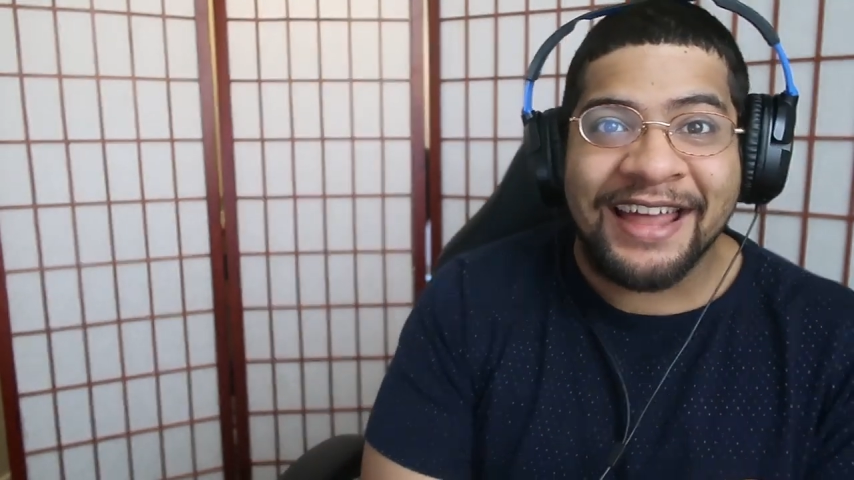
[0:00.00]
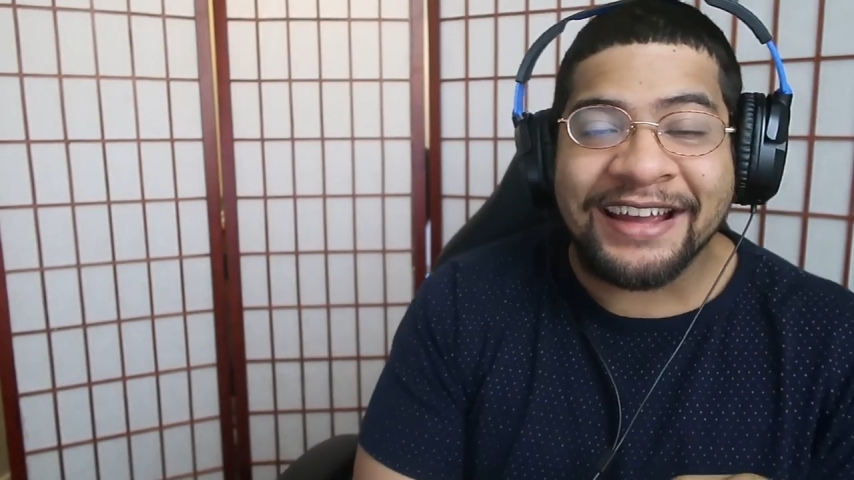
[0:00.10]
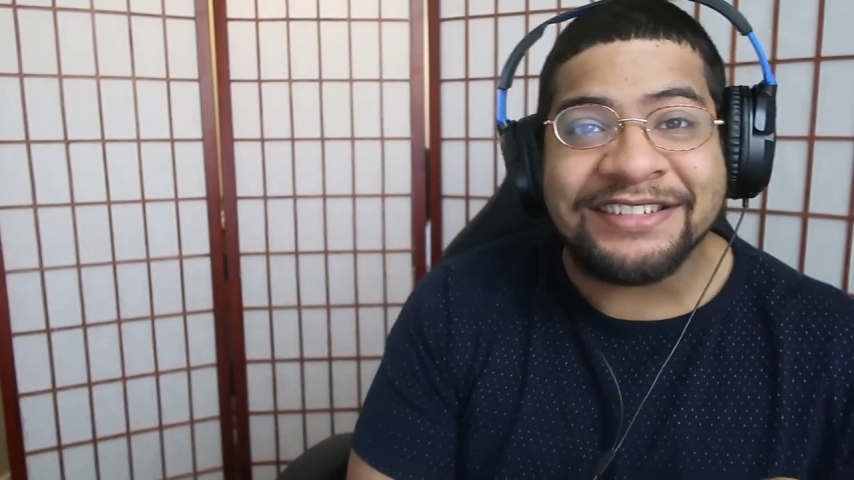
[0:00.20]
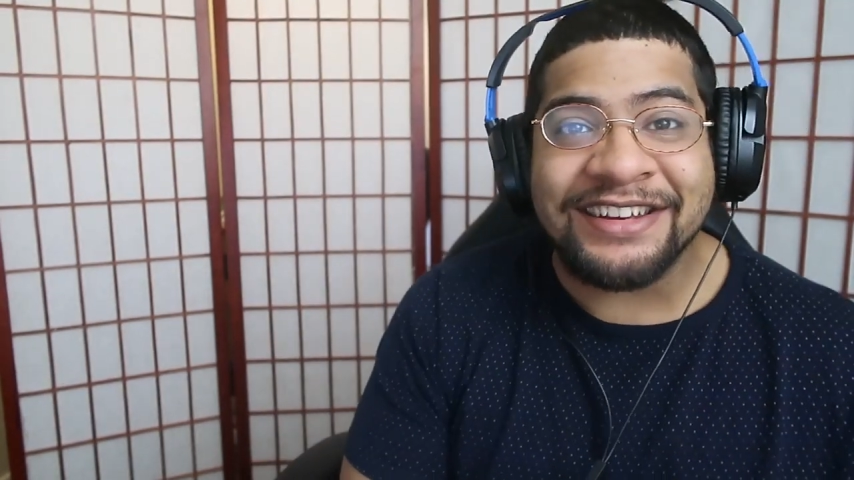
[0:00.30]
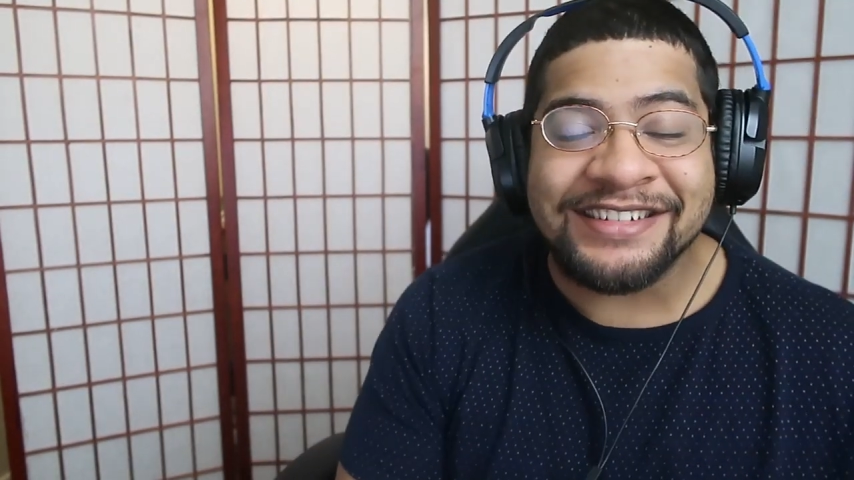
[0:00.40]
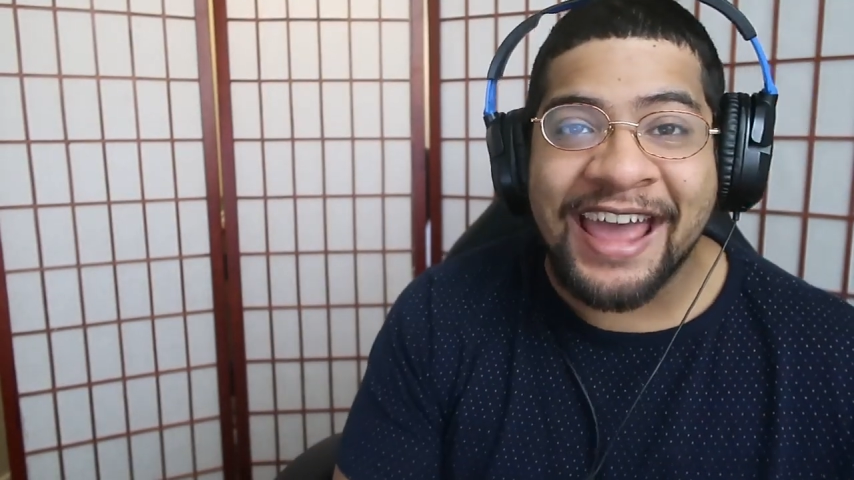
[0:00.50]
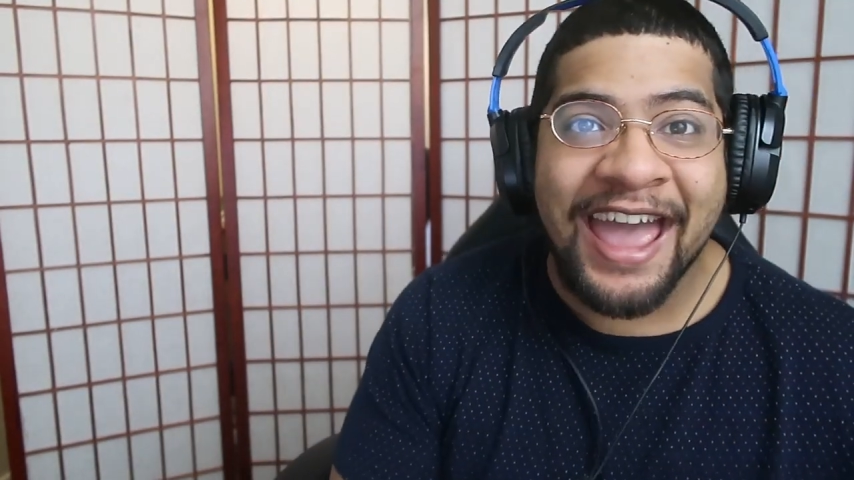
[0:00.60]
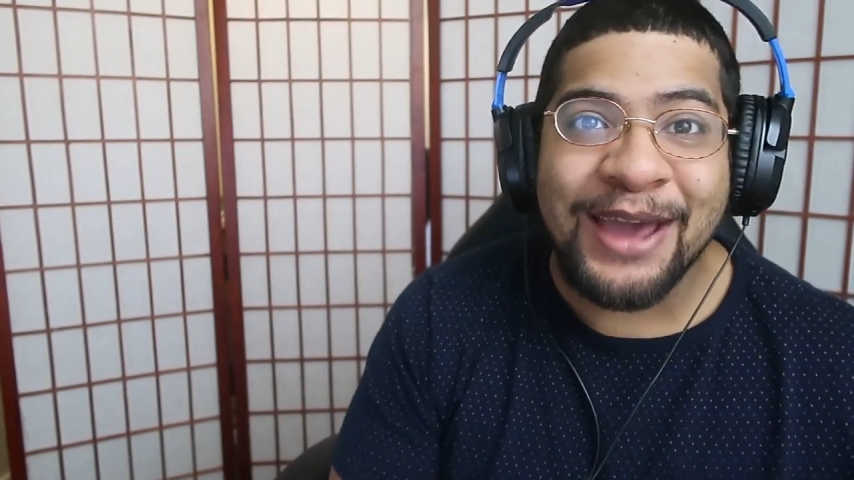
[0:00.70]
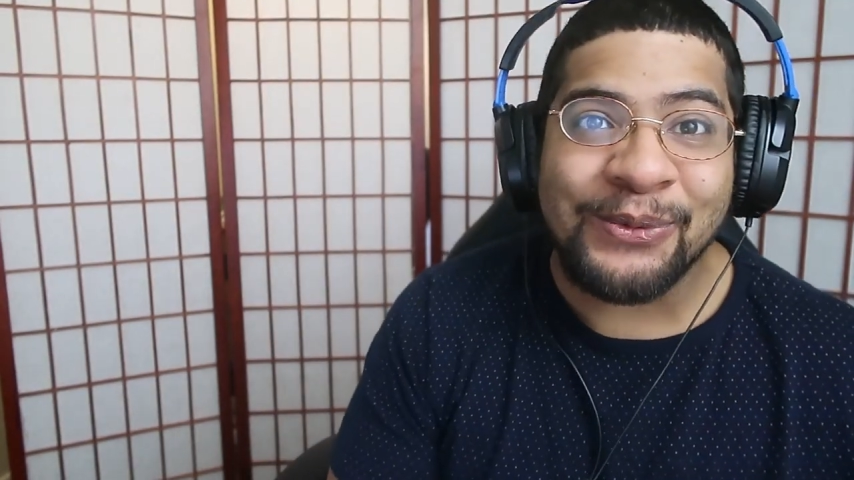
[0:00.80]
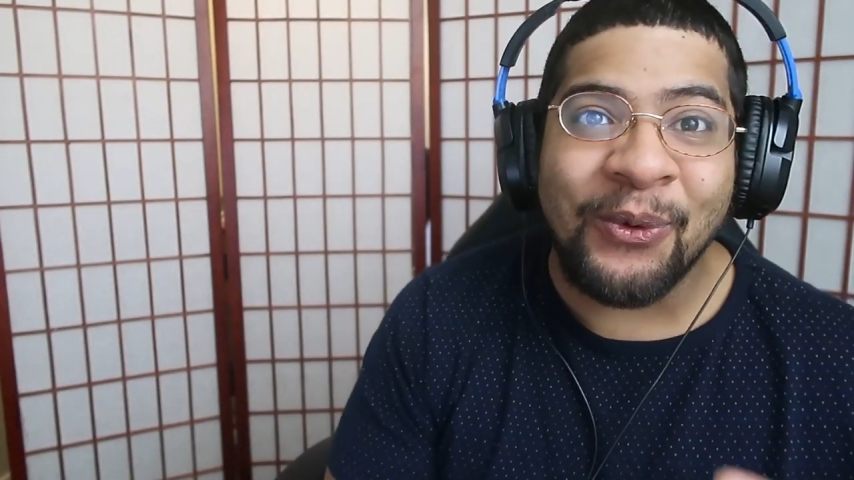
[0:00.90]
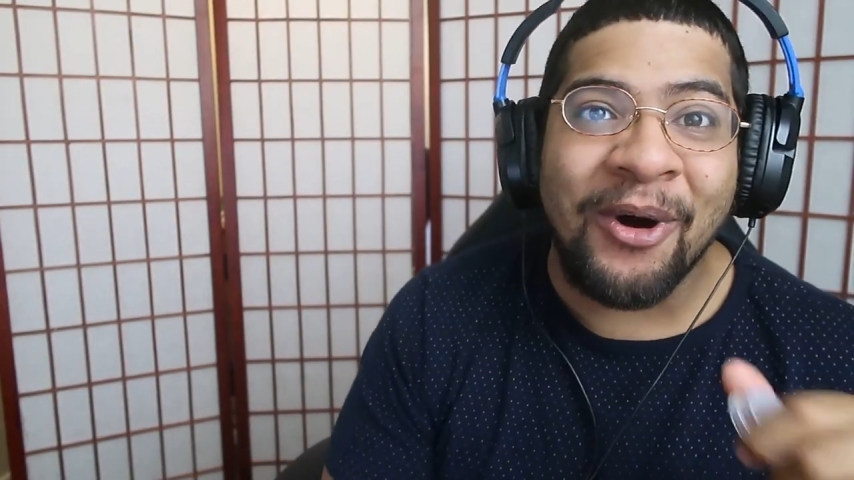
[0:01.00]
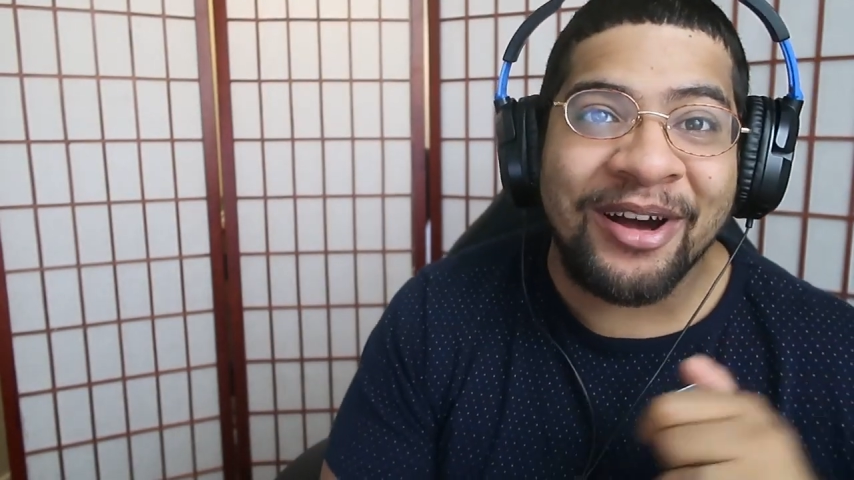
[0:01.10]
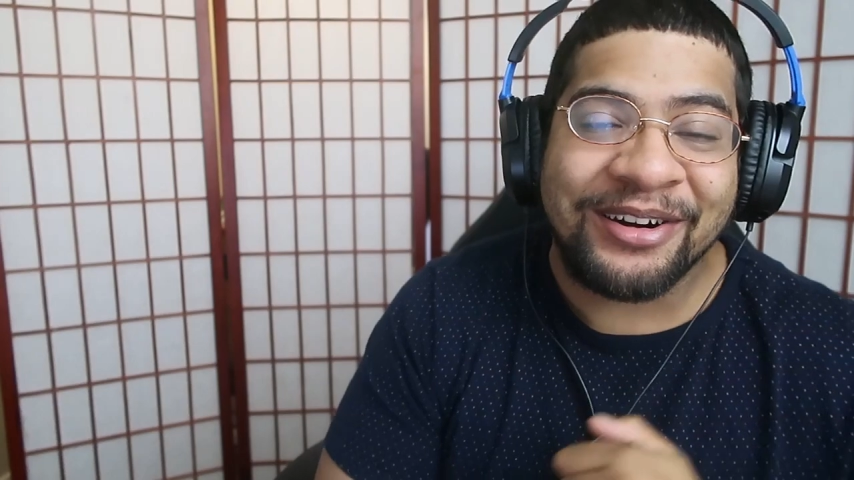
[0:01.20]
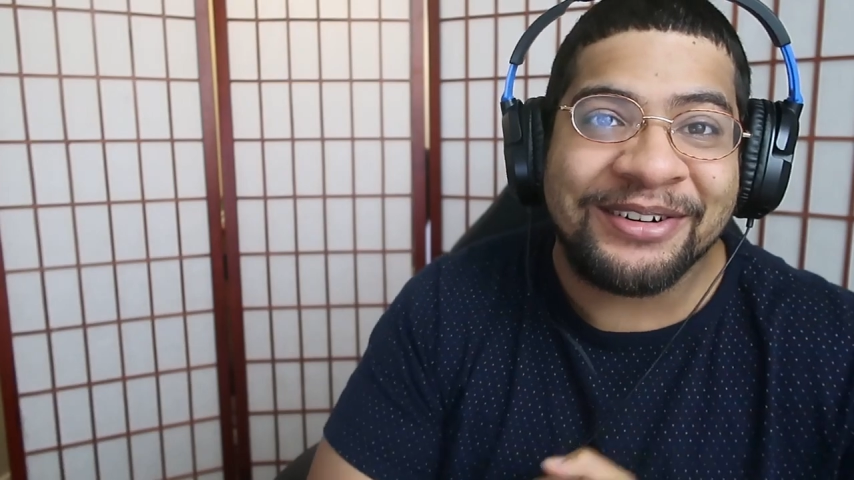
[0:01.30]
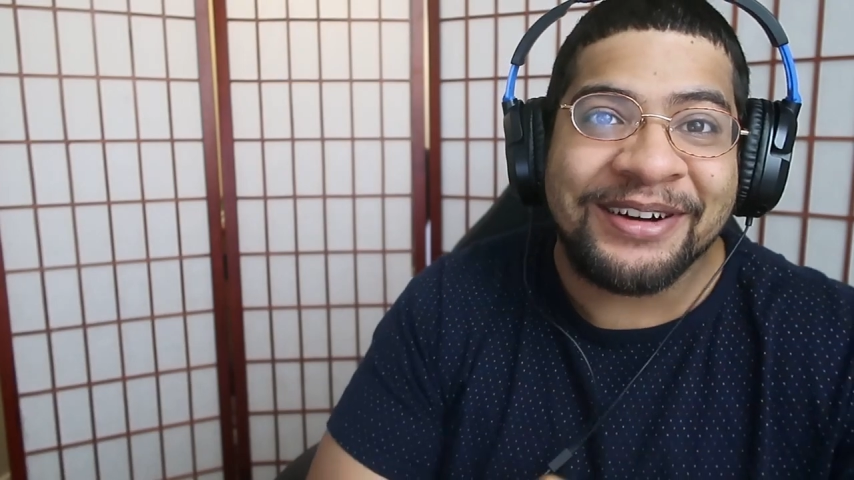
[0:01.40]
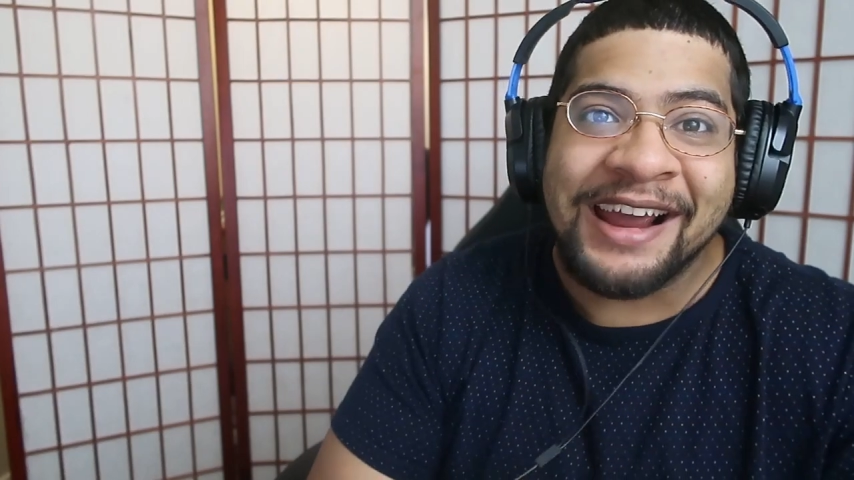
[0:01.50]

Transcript: Like just add water